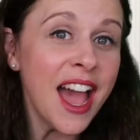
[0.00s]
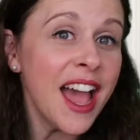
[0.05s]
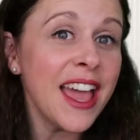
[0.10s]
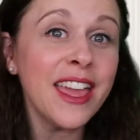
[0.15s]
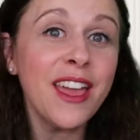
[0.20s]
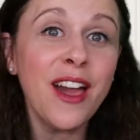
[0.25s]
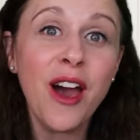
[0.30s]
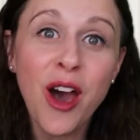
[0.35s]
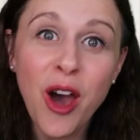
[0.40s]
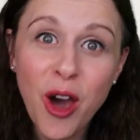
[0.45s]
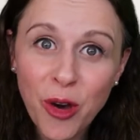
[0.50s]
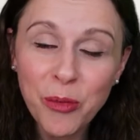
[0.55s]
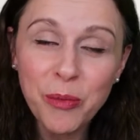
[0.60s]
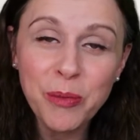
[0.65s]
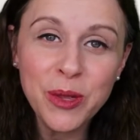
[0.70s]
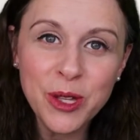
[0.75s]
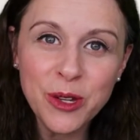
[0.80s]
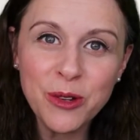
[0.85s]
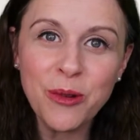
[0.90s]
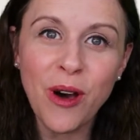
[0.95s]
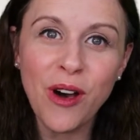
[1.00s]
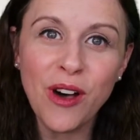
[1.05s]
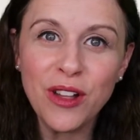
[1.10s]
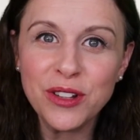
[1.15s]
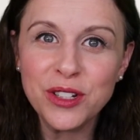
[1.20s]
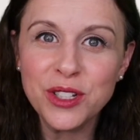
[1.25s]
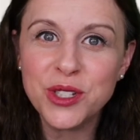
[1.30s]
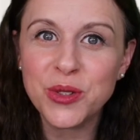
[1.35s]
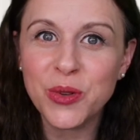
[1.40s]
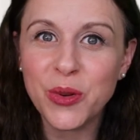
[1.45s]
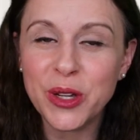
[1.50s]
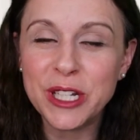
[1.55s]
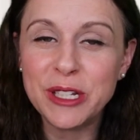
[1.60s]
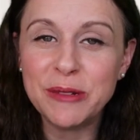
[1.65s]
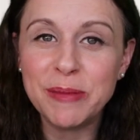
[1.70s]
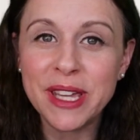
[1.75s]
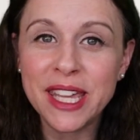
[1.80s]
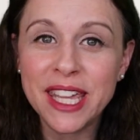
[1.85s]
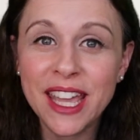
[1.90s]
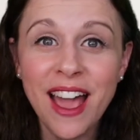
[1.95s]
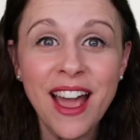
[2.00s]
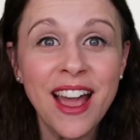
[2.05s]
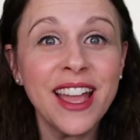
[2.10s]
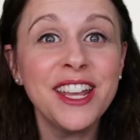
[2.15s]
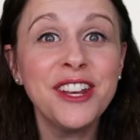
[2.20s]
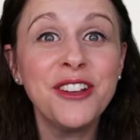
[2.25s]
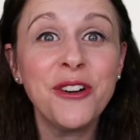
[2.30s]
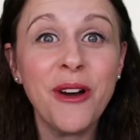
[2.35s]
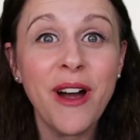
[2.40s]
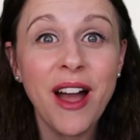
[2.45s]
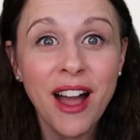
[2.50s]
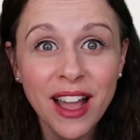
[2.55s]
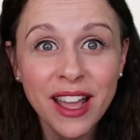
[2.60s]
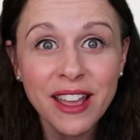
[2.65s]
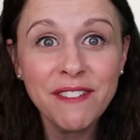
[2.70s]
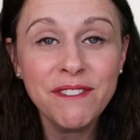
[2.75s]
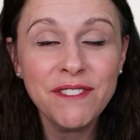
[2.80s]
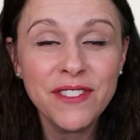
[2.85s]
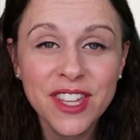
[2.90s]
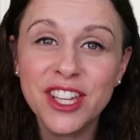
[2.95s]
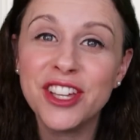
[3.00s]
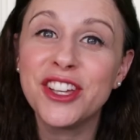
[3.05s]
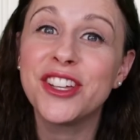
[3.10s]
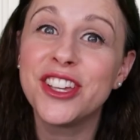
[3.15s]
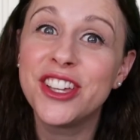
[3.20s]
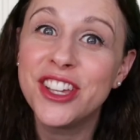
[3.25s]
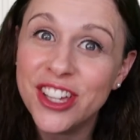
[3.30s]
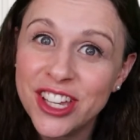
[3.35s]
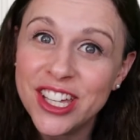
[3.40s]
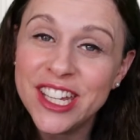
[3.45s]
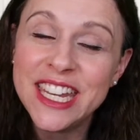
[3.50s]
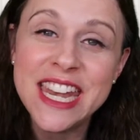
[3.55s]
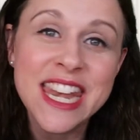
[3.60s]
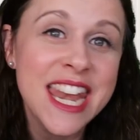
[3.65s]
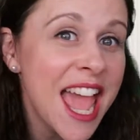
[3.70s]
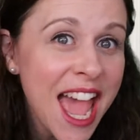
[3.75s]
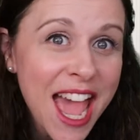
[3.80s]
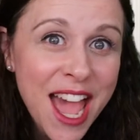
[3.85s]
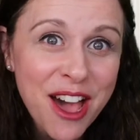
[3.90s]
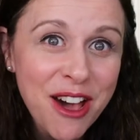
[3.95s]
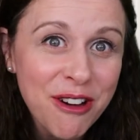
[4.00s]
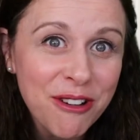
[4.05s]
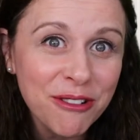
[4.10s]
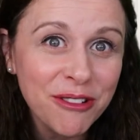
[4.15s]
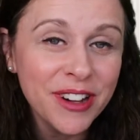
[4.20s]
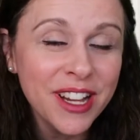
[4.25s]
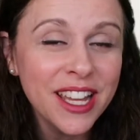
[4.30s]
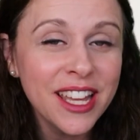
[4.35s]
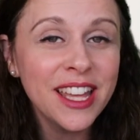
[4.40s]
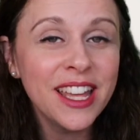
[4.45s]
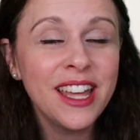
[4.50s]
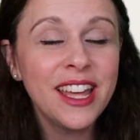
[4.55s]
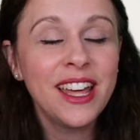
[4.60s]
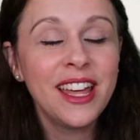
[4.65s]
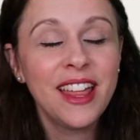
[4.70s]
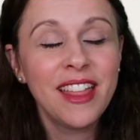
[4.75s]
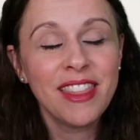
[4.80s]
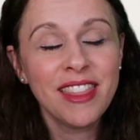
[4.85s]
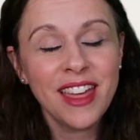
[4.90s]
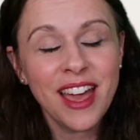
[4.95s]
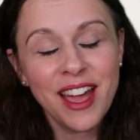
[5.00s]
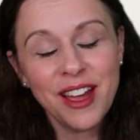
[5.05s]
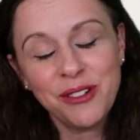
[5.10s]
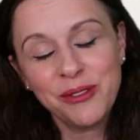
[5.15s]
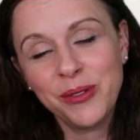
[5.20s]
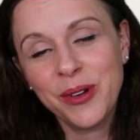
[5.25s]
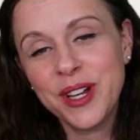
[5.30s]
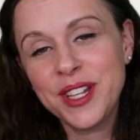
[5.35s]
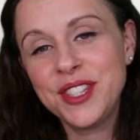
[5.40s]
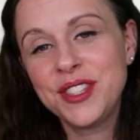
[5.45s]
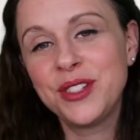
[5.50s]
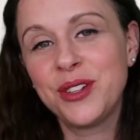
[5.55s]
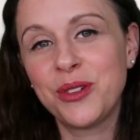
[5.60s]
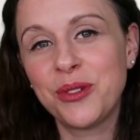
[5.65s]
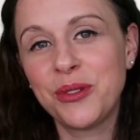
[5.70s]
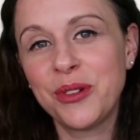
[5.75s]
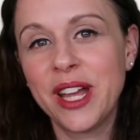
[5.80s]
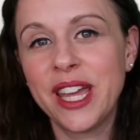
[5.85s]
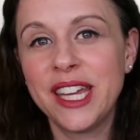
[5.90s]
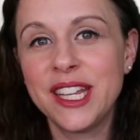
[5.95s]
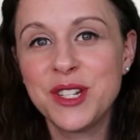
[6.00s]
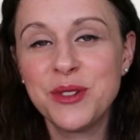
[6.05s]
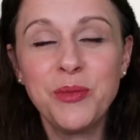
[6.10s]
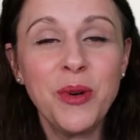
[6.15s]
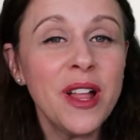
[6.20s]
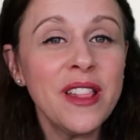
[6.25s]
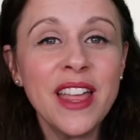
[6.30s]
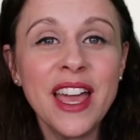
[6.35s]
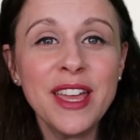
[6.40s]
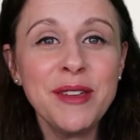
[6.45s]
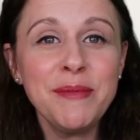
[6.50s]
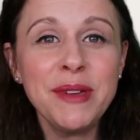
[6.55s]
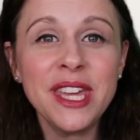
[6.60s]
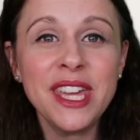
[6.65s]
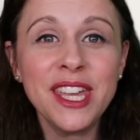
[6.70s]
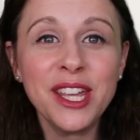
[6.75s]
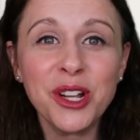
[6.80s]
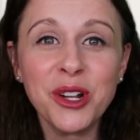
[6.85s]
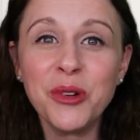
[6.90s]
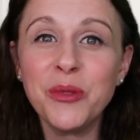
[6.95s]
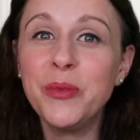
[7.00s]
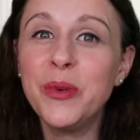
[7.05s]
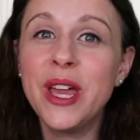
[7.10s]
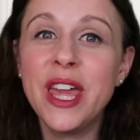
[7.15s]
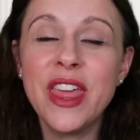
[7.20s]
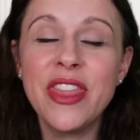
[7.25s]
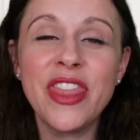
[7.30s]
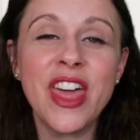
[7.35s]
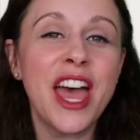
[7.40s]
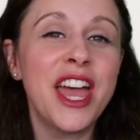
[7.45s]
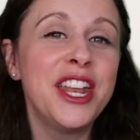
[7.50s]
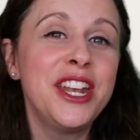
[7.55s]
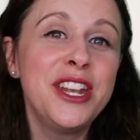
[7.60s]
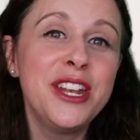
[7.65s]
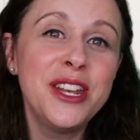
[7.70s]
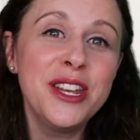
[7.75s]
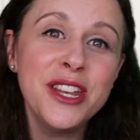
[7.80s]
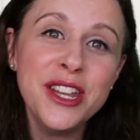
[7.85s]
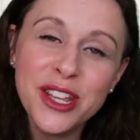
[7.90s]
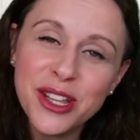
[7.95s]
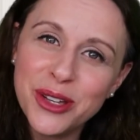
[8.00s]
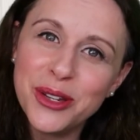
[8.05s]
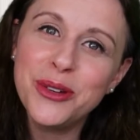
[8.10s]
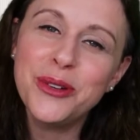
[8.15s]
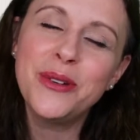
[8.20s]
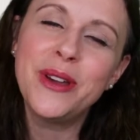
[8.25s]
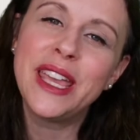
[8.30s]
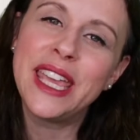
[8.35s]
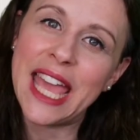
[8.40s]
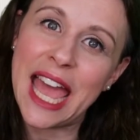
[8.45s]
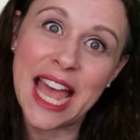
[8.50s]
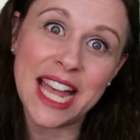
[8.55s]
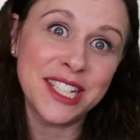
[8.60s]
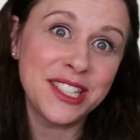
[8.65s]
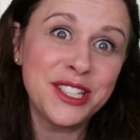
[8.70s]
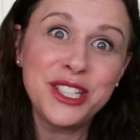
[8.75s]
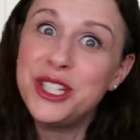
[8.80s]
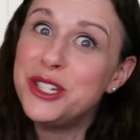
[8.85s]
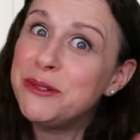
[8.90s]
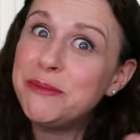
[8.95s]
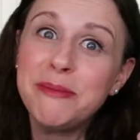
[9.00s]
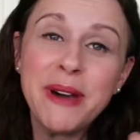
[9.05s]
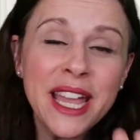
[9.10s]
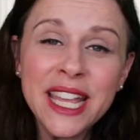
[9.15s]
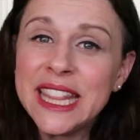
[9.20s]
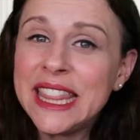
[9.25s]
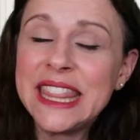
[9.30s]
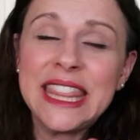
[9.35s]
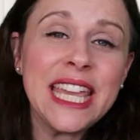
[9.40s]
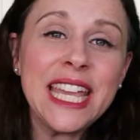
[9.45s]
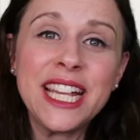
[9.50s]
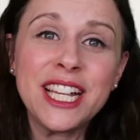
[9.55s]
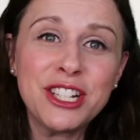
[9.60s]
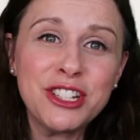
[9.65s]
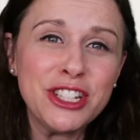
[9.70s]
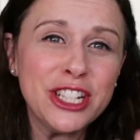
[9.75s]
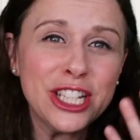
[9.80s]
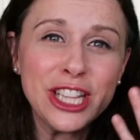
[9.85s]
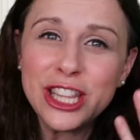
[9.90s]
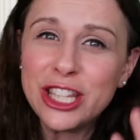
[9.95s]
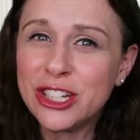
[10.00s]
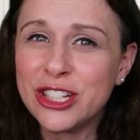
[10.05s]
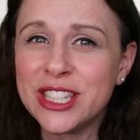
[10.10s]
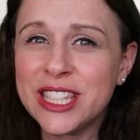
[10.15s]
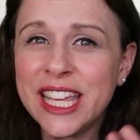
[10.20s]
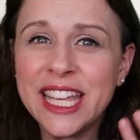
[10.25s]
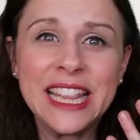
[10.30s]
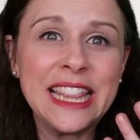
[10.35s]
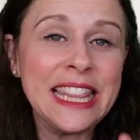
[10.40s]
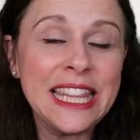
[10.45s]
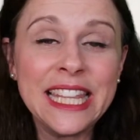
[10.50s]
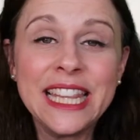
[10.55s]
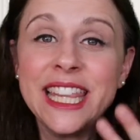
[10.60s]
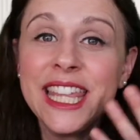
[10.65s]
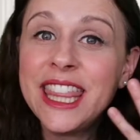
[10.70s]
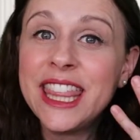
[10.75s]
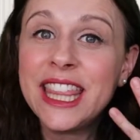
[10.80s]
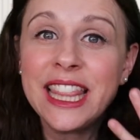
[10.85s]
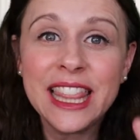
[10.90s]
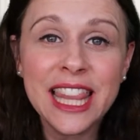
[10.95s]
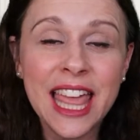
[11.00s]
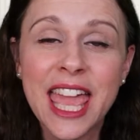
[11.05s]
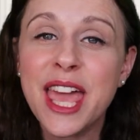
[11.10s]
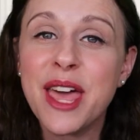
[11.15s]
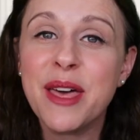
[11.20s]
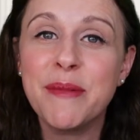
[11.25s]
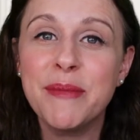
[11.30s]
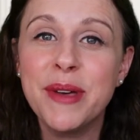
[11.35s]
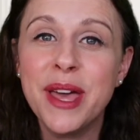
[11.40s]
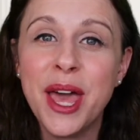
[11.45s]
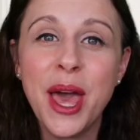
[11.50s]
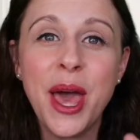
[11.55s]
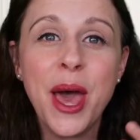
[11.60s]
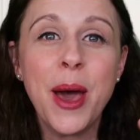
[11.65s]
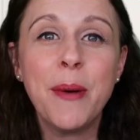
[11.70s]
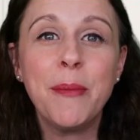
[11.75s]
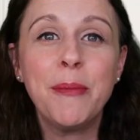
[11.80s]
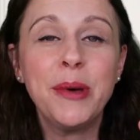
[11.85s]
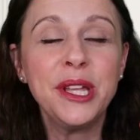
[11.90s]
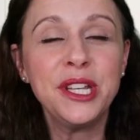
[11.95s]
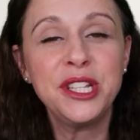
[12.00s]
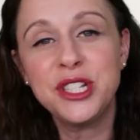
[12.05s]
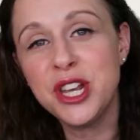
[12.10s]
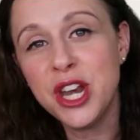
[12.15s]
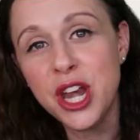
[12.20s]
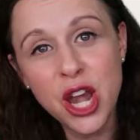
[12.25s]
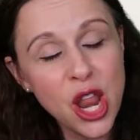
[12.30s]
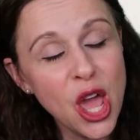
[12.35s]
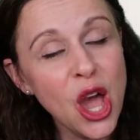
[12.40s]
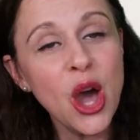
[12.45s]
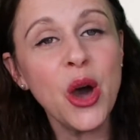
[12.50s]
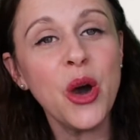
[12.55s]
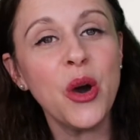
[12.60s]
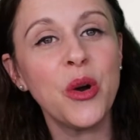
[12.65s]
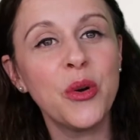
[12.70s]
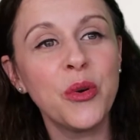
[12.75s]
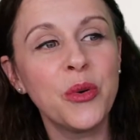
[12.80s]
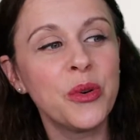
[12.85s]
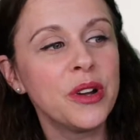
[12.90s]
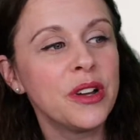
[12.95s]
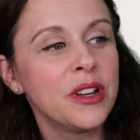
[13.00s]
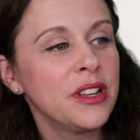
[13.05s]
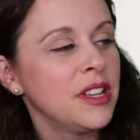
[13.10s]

I hope you all joined me. I know I feel good now. That was great. Well, I'm here with a new guest. You might think she looks like Lily the Lamb, but no,